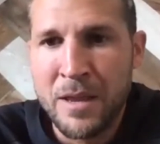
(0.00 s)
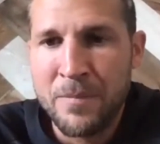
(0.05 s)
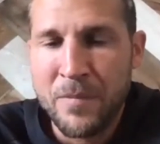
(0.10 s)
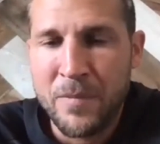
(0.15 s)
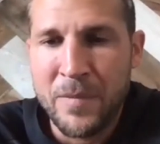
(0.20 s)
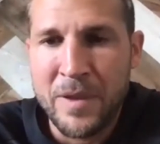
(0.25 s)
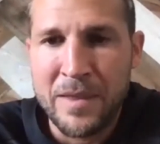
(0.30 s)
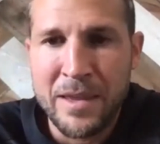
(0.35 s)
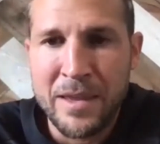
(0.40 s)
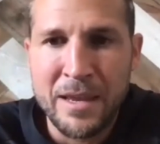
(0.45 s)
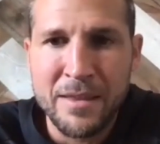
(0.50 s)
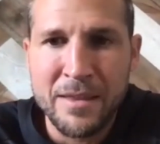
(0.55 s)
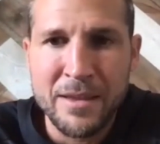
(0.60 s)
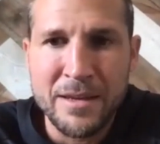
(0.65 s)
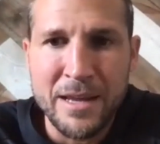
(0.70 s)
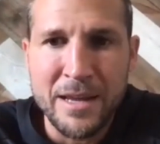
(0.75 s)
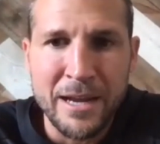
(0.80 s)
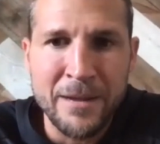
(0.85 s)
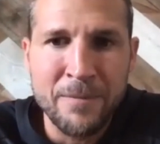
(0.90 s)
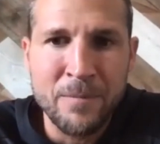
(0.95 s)
I mean, at the end of
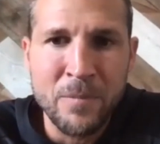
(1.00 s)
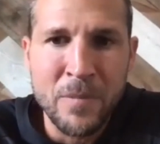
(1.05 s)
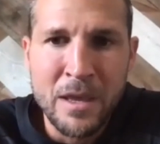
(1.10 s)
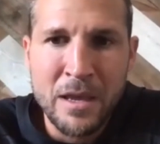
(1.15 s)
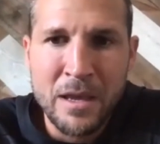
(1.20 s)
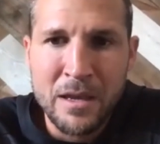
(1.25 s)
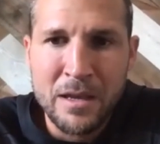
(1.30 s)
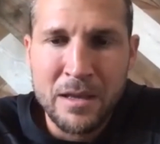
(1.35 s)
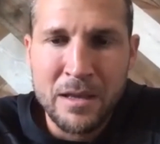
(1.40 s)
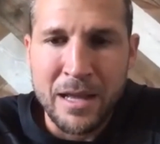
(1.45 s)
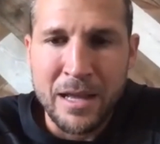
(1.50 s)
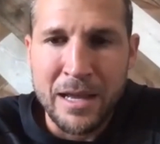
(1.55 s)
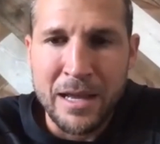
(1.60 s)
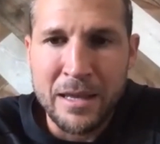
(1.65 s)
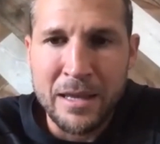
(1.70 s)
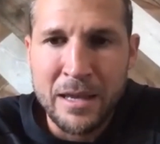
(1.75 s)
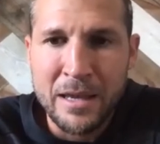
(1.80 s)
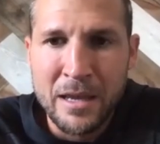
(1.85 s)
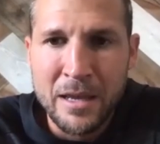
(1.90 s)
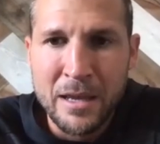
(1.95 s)
the day, like
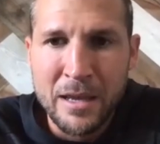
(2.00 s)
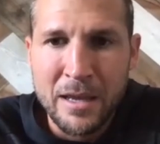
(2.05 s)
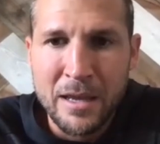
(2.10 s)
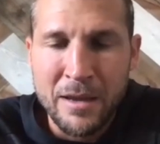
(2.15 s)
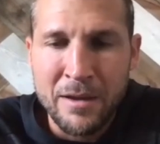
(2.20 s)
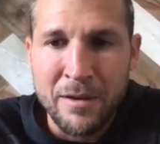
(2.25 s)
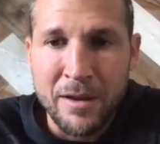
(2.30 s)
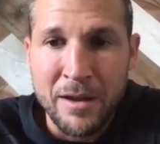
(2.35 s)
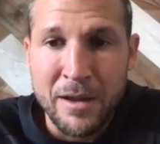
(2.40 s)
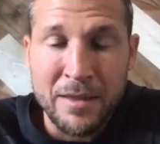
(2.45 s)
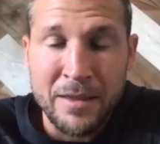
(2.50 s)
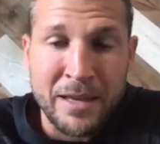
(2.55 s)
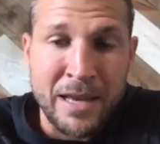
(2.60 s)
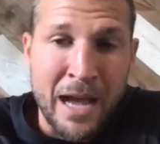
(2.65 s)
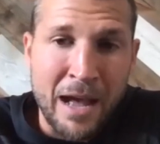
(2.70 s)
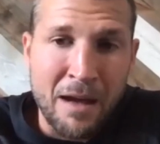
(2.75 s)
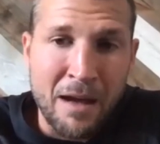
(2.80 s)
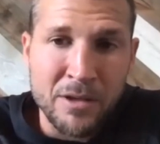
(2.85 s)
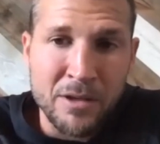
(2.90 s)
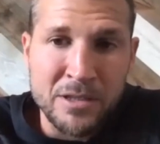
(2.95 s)
at the
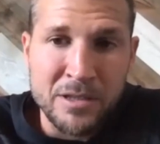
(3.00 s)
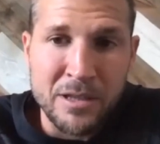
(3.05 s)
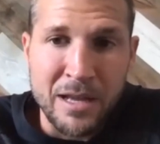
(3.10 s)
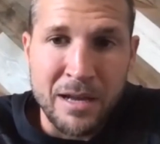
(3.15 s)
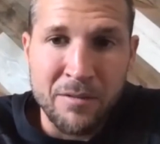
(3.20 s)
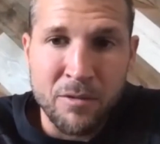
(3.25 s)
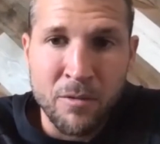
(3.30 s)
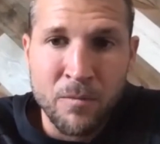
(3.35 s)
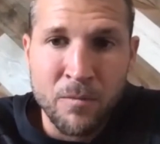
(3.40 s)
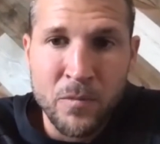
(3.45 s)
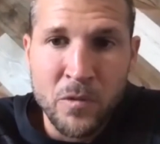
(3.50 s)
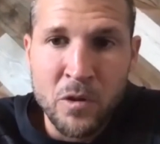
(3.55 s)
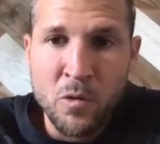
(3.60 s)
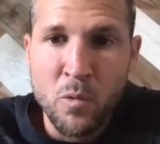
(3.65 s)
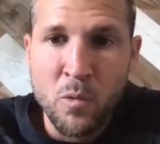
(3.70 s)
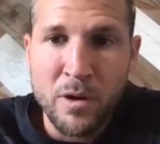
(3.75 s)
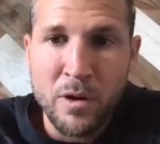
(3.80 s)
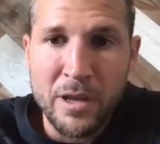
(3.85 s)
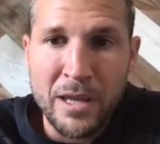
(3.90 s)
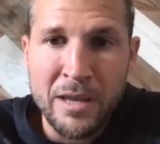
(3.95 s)
college level, you
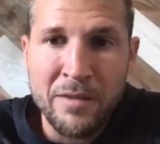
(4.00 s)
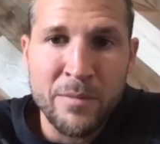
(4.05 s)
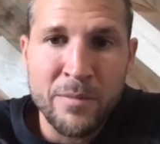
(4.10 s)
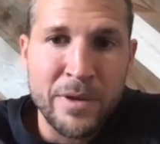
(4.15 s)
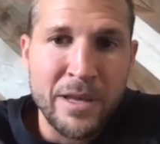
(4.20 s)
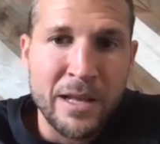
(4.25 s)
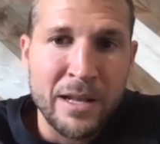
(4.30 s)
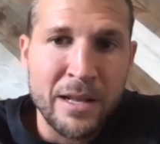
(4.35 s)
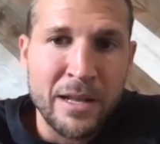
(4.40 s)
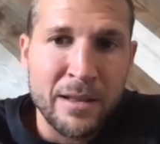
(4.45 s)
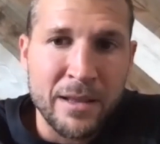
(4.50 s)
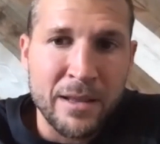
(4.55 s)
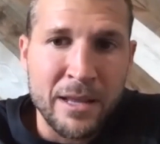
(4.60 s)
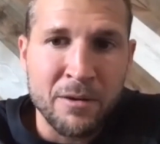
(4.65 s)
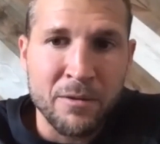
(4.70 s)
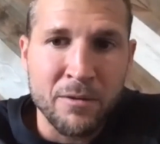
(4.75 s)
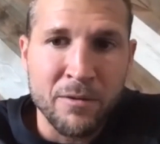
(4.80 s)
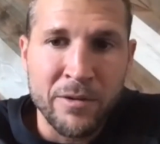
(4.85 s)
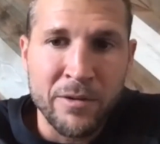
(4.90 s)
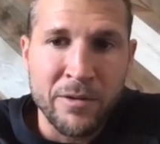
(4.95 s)
wouldn't even be getting the
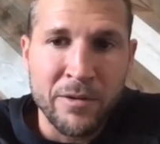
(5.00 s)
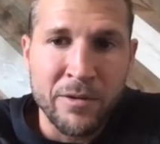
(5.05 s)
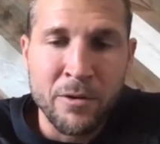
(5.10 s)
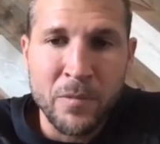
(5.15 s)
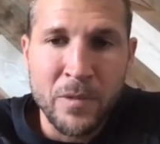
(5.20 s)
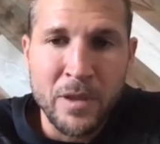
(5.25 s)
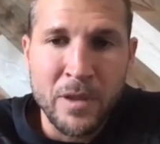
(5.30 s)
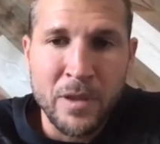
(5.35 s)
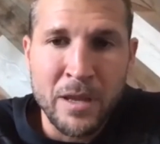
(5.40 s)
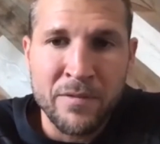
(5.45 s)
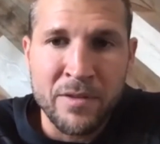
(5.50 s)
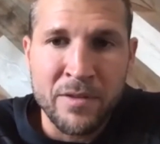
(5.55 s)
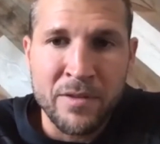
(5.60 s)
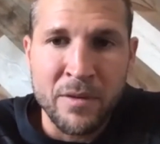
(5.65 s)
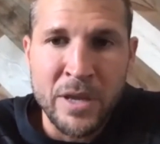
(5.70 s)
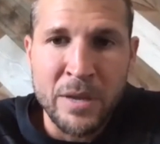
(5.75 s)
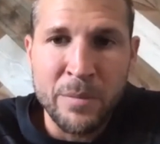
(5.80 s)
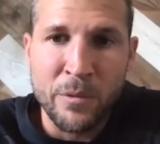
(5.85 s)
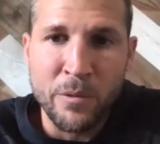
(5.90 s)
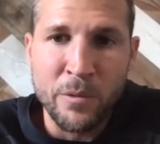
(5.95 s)
interview if the
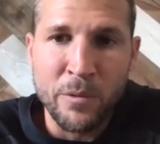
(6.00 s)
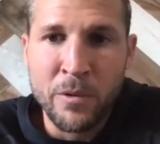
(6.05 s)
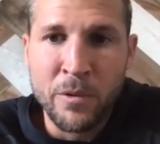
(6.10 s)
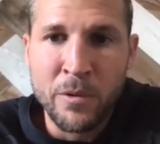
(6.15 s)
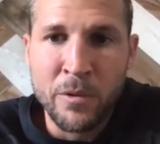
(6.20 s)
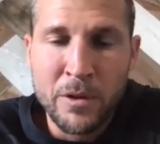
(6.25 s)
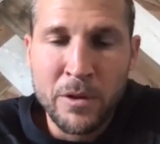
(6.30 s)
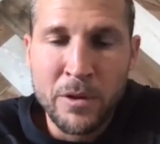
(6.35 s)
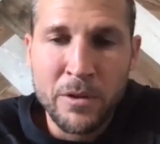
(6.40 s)
people